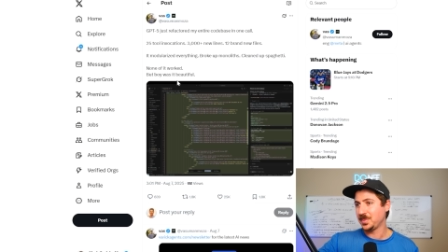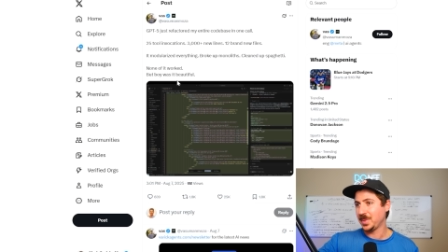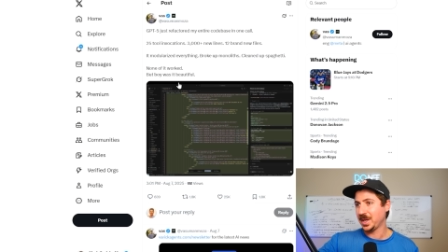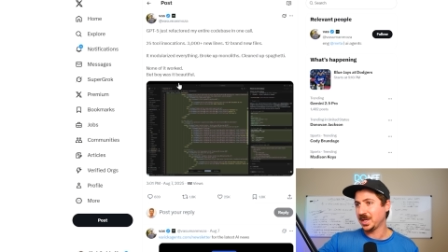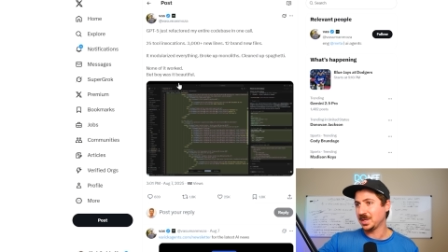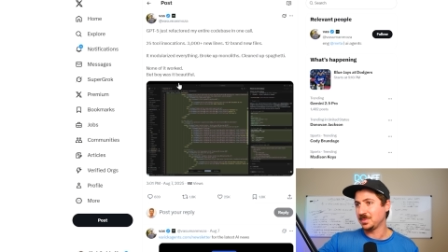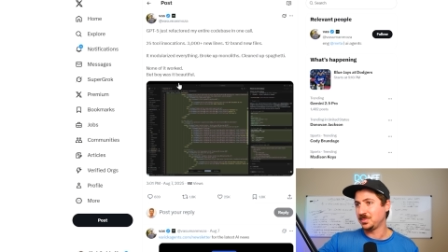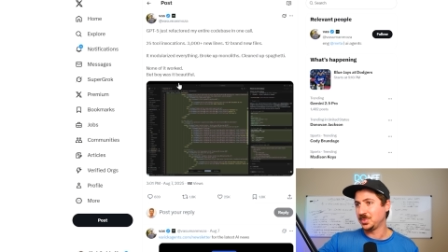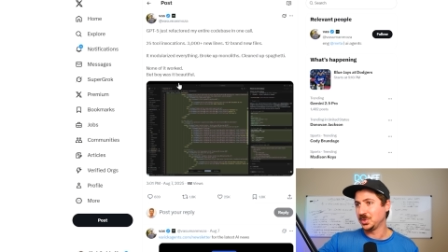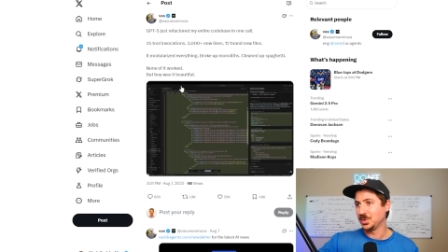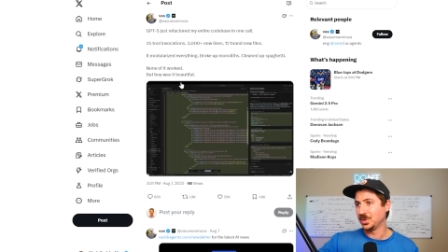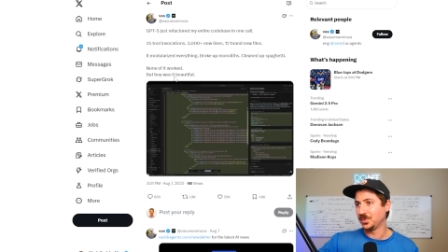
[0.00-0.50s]
and
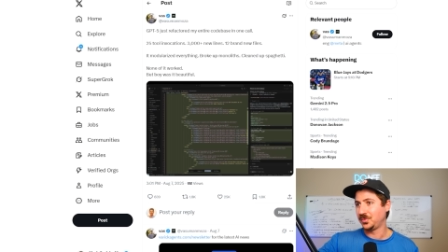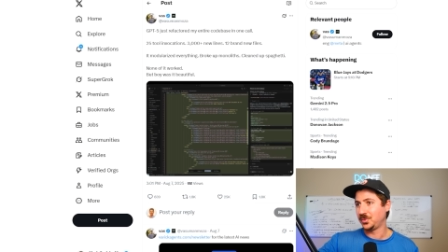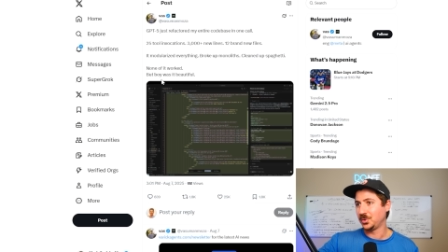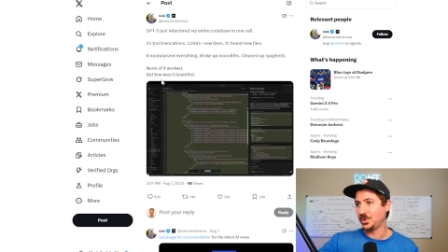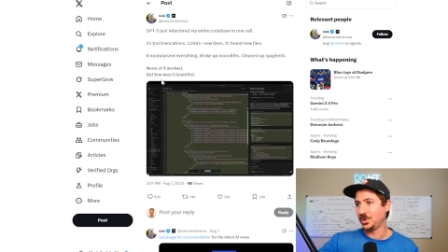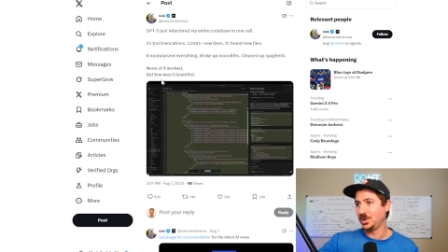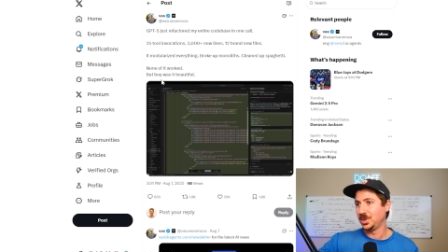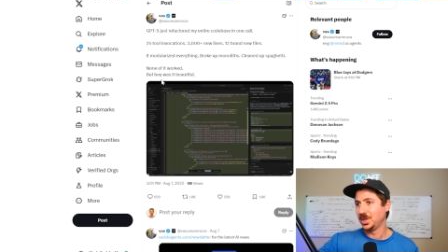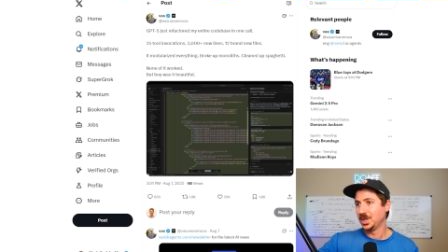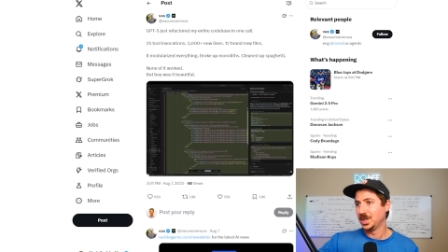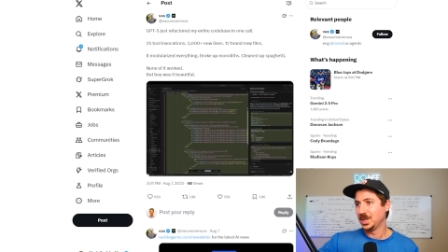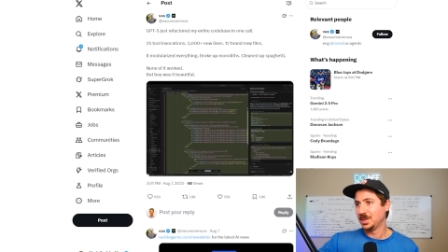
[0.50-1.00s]
made it
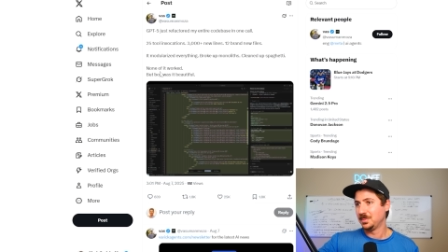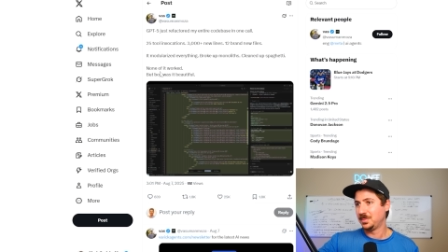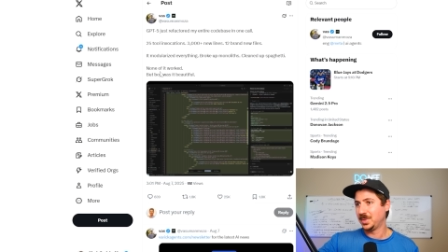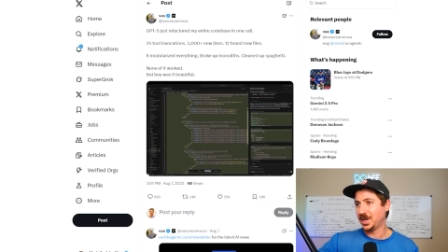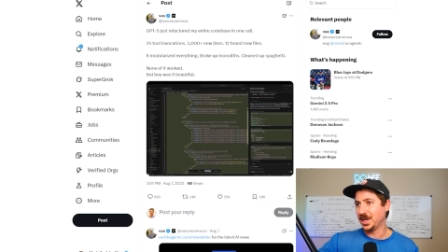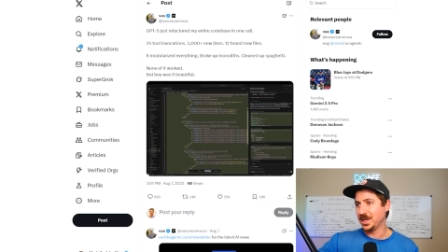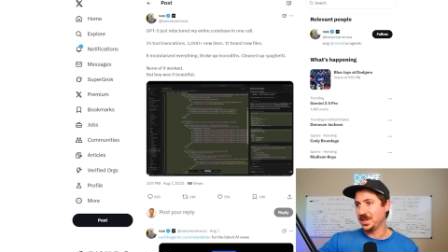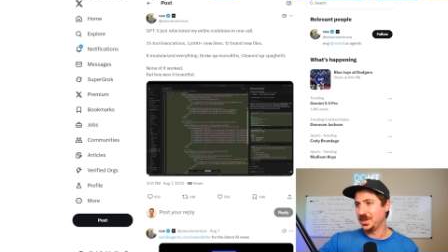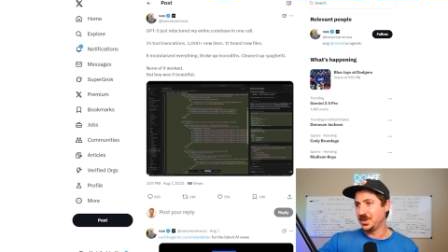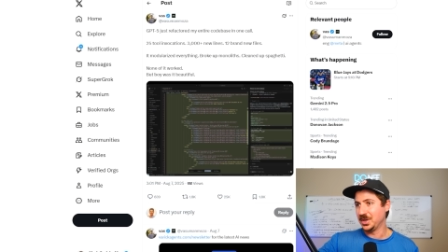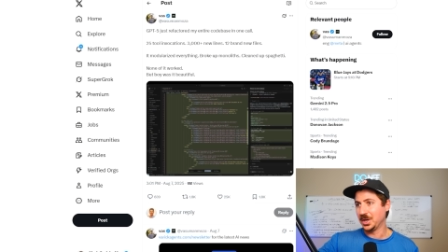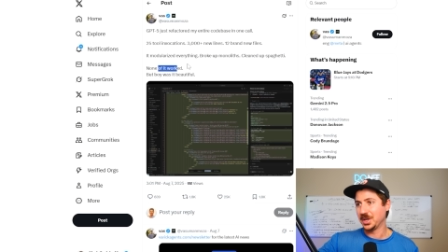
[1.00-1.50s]
beautiful,
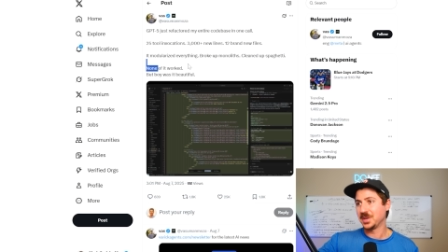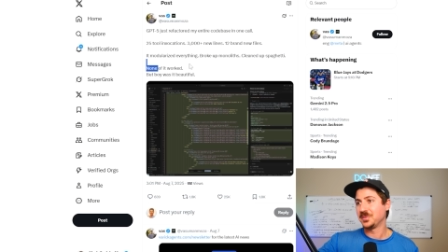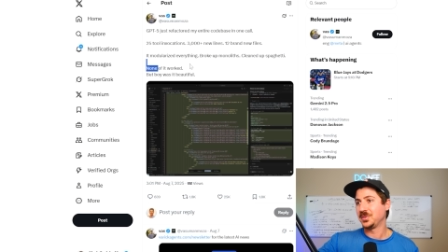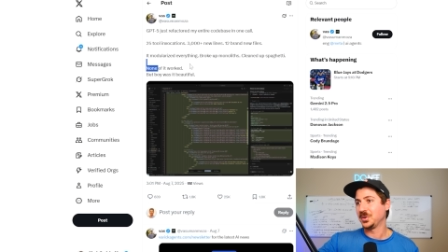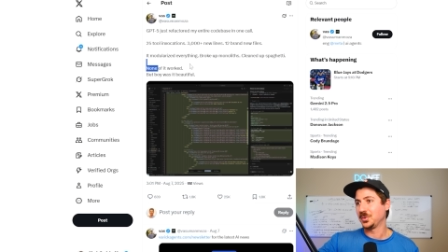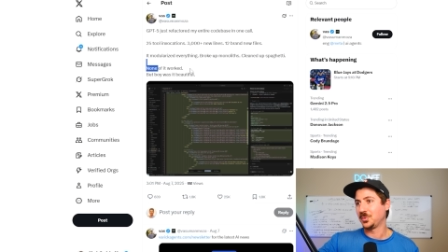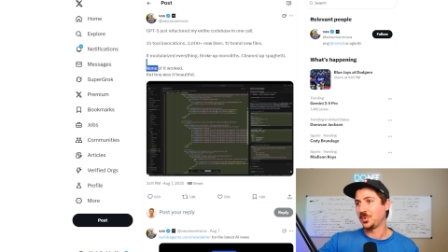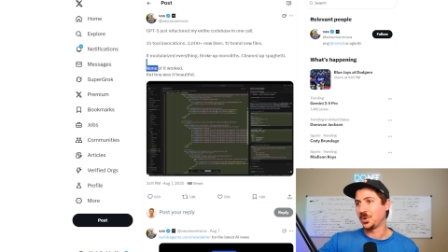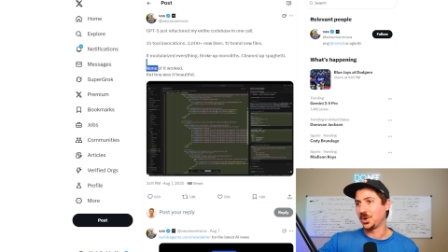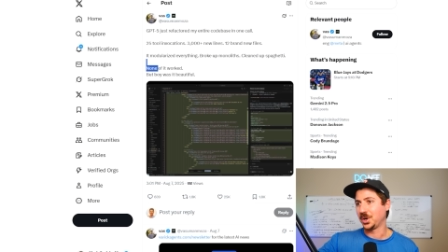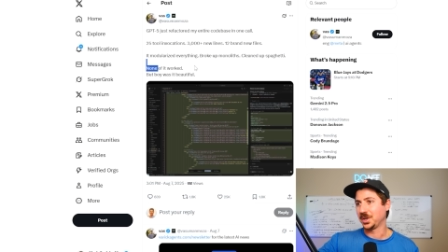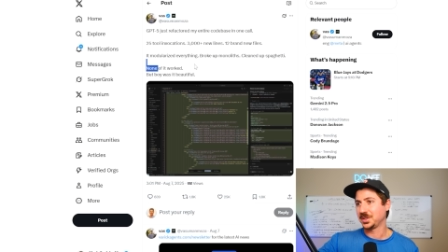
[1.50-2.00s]
but none of
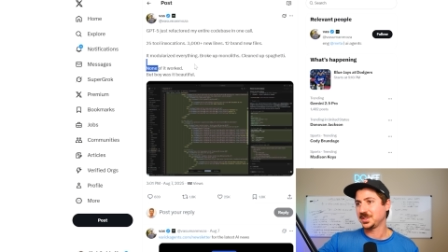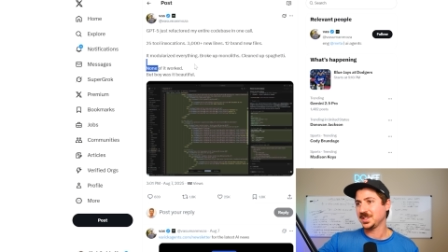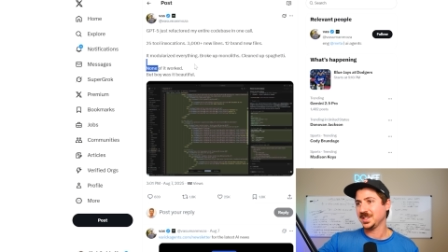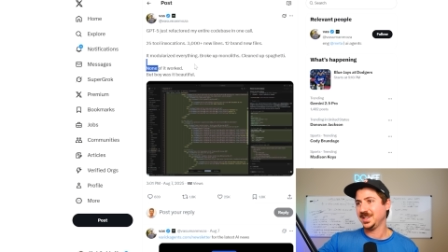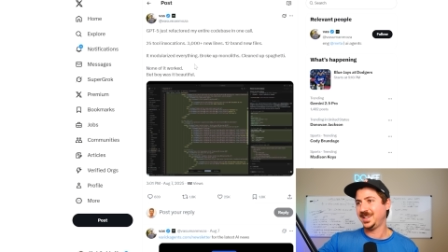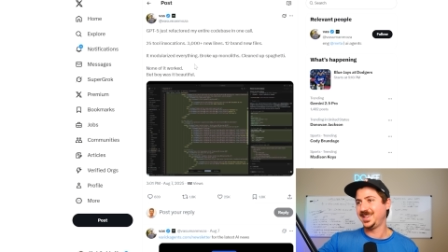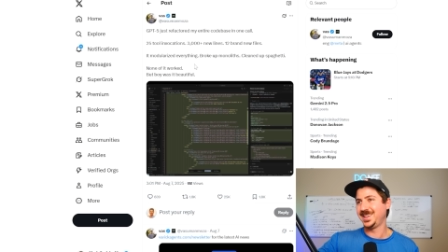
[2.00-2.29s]
it worked.